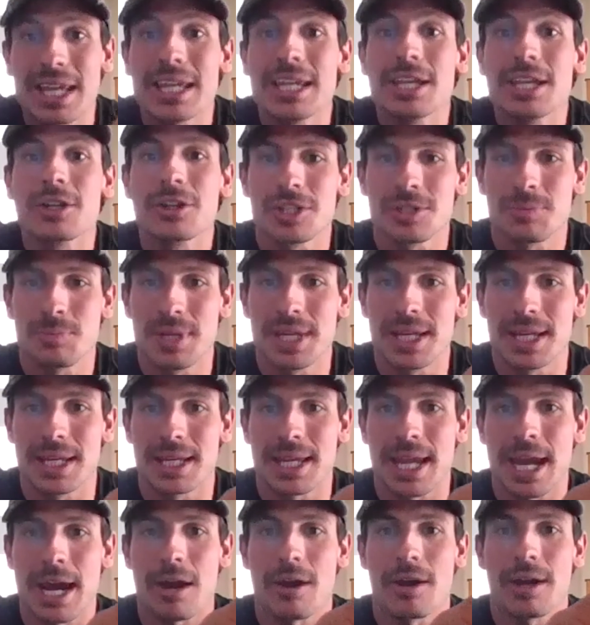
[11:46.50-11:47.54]
eel is being
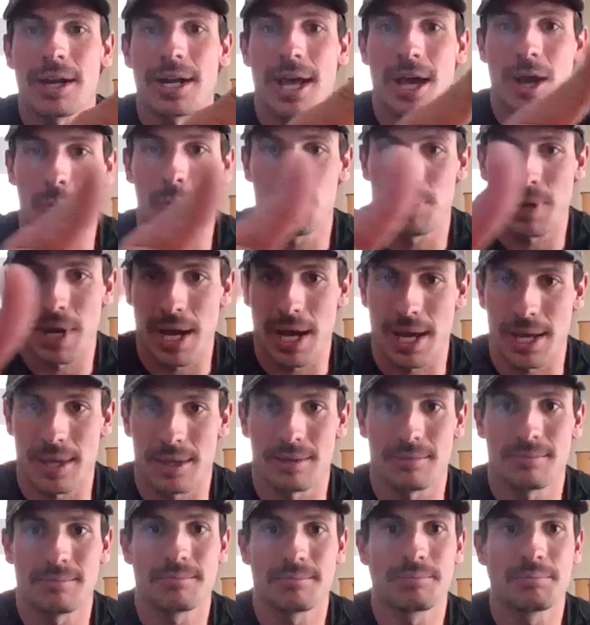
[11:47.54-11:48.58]
carried out by
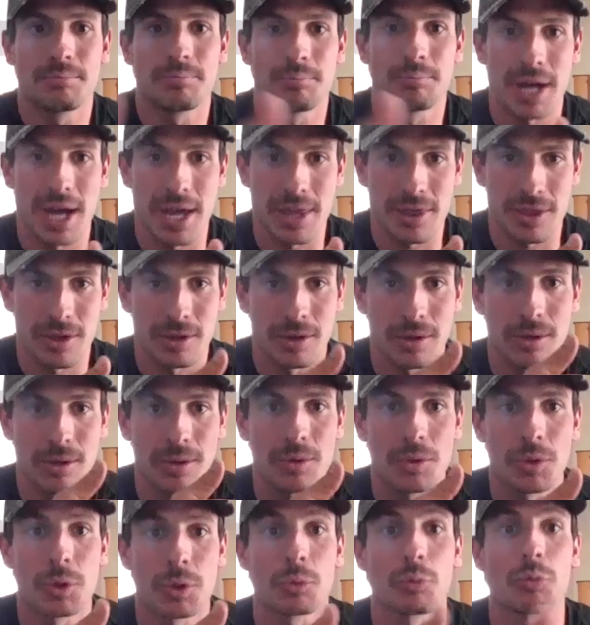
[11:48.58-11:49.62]
the
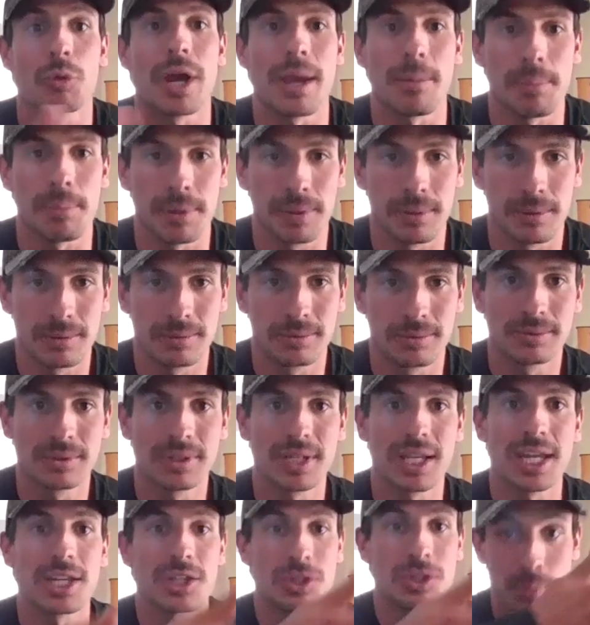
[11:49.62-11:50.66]
rip.
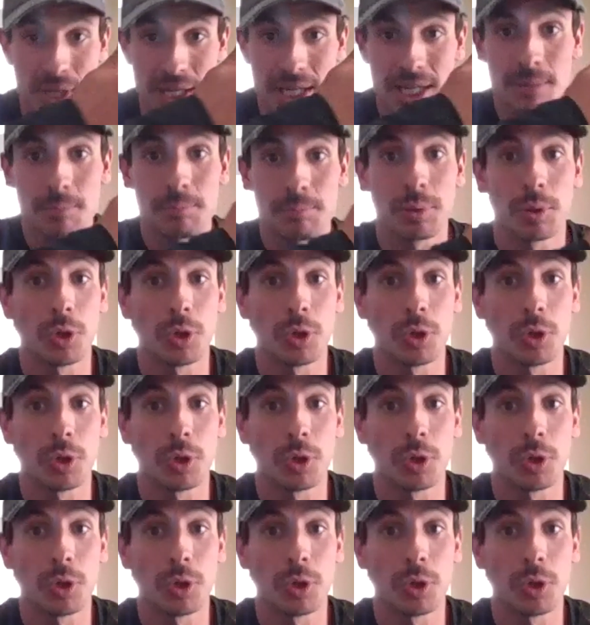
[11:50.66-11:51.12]
It's being